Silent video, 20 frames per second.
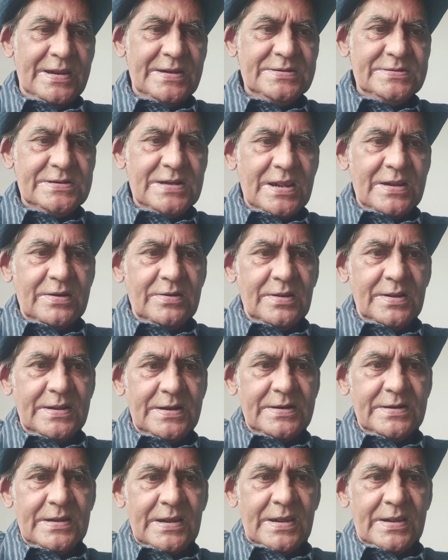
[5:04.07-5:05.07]
rest
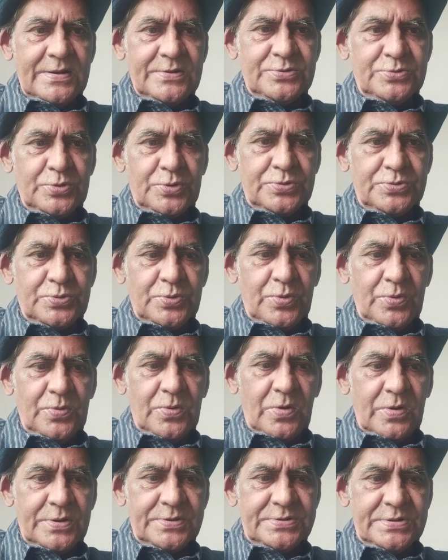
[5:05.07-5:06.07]
are
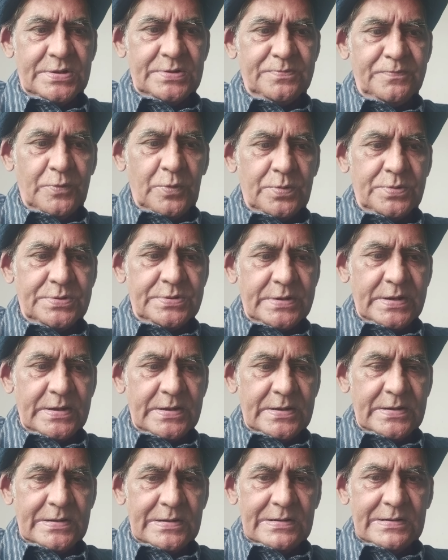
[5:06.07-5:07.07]
so-so horses books.
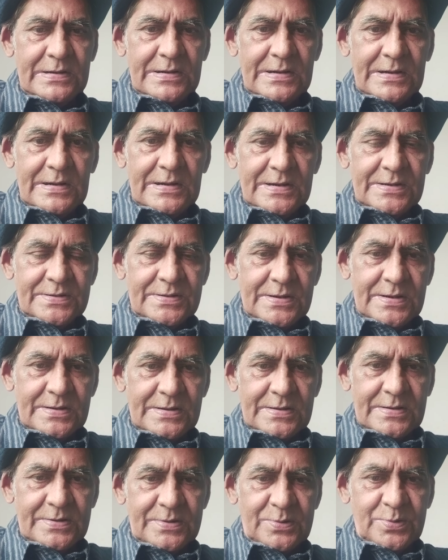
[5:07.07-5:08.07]

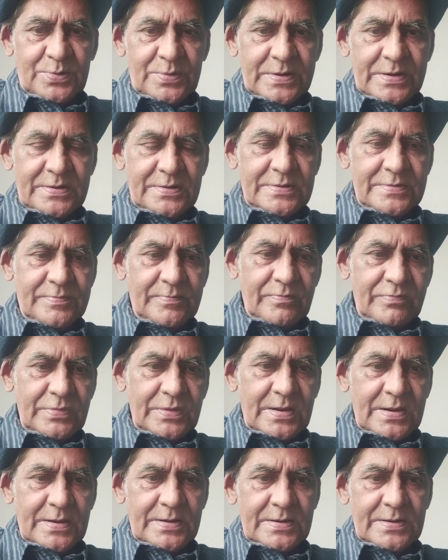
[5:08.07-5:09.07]
You can...
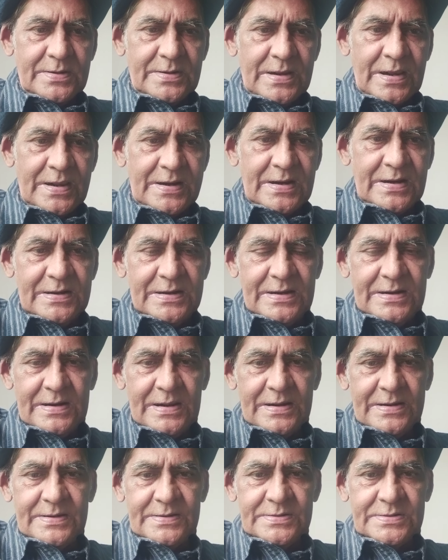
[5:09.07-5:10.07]

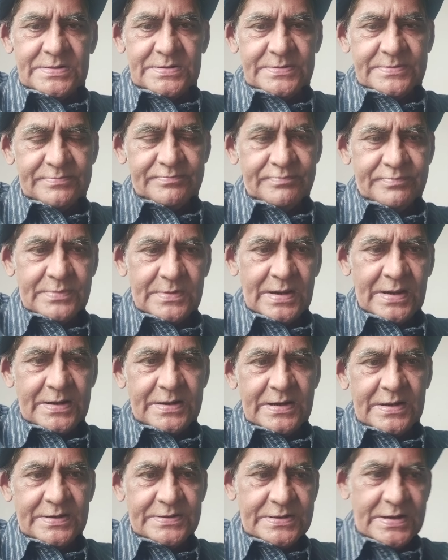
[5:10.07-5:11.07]
Aralina is
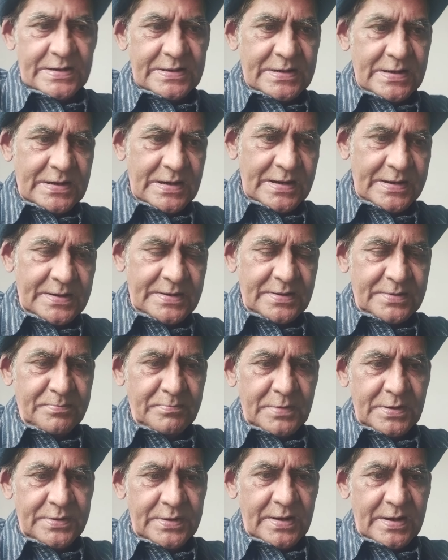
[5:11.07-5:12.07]
Anna Jana, like her
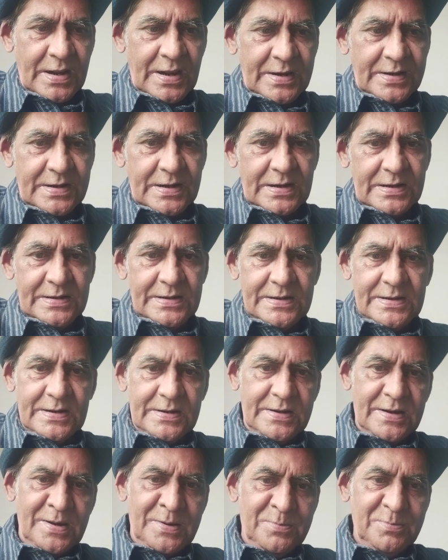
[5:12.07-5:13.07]
mother Anna Lia
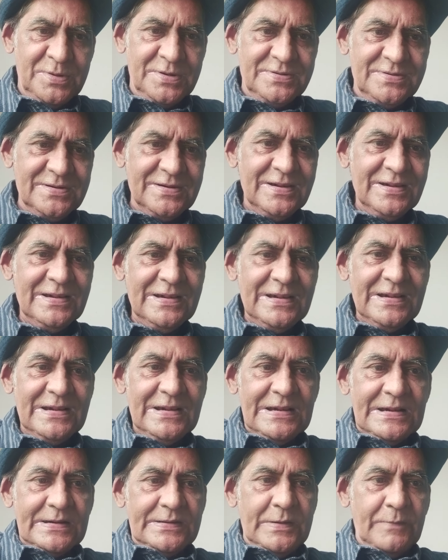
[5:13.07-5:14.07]
name is.
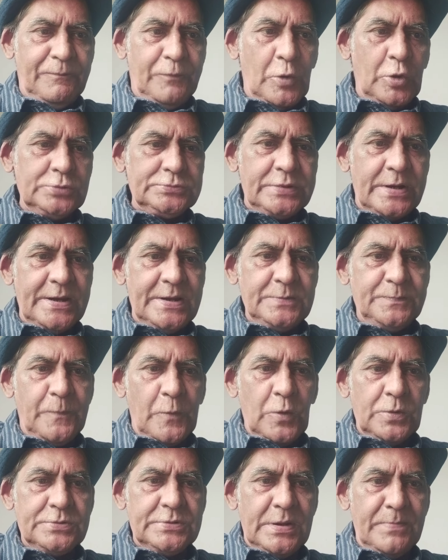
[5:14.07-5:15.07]
The fourth race
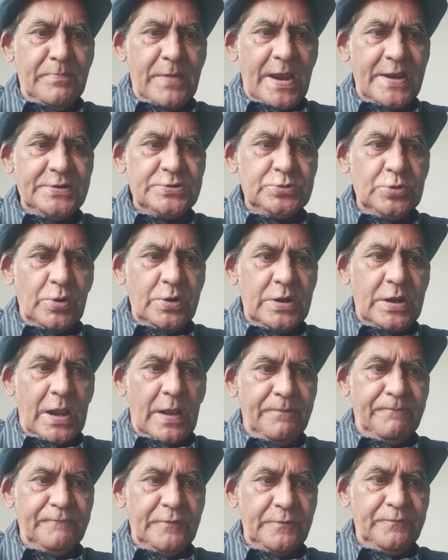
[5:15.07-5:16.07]
book, the Mysore
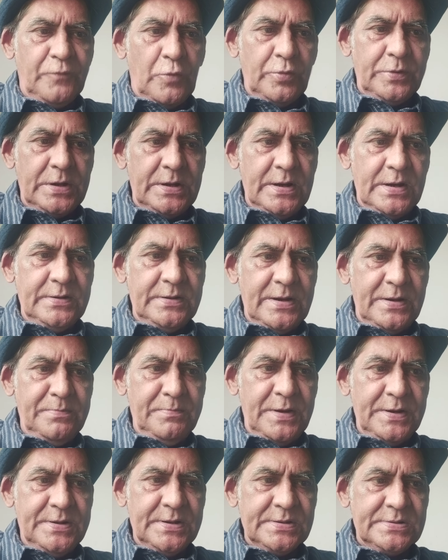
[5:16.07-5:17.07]
Cup for 1400
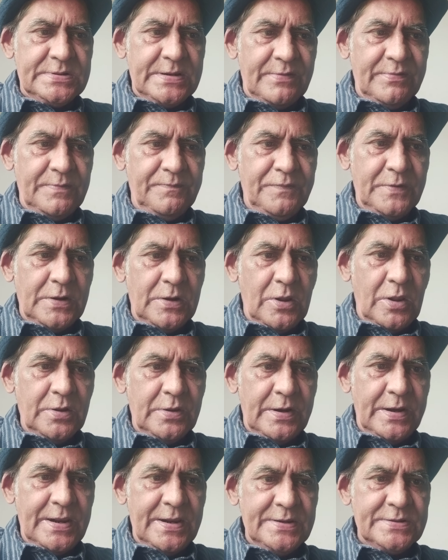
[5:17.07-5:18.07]
meters, 7 furlong
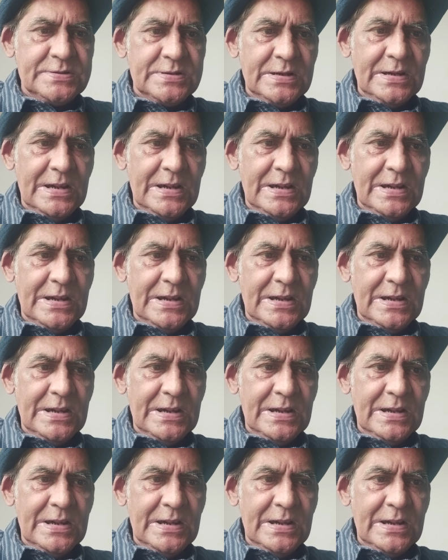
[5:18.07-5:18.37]
race.